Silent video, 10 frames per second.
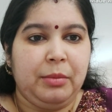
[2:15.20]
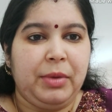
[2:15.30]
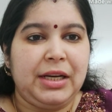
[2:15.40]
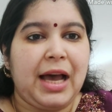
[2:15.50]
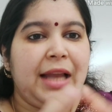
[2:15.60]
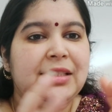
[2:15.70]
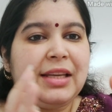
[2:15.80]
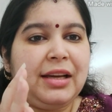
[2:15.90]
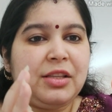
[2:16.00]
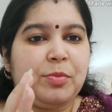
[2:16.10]
But I'll
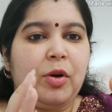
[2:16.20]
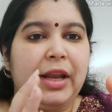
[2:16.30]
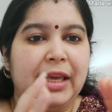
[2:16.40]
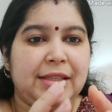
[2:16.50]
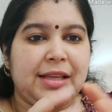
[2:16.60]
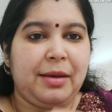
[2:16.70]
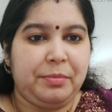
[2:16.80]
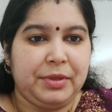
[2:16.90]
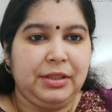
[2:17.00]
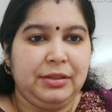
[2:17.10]
take a small
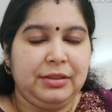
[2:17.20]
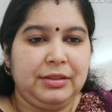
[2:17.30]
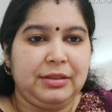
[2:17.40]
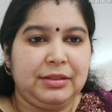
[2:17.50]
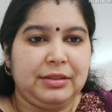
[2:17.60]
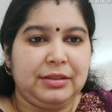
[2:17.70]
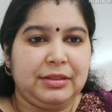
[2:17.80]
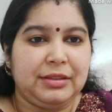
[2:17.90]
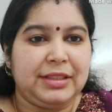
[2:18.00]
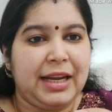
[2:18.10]
example,
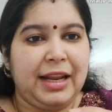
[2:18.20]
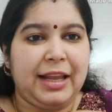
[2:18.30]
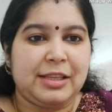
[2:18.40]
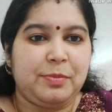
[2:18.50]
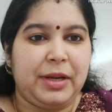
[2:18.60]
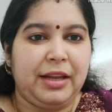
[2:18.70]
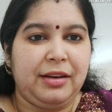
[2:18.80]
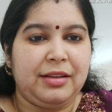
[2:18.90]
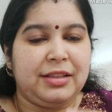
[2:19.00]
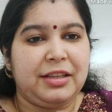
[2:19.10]
then I'll
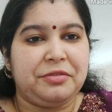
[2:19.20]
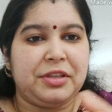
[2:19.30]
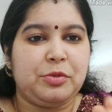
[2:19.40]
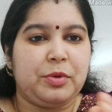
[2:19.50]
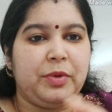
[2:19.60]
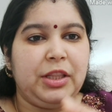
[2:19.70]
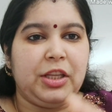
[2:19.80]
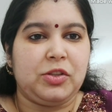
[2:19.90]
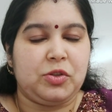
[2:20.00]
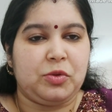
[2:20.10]
explain the difference between
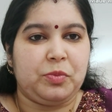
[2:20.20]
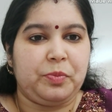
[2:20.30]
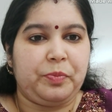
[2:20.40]
these two.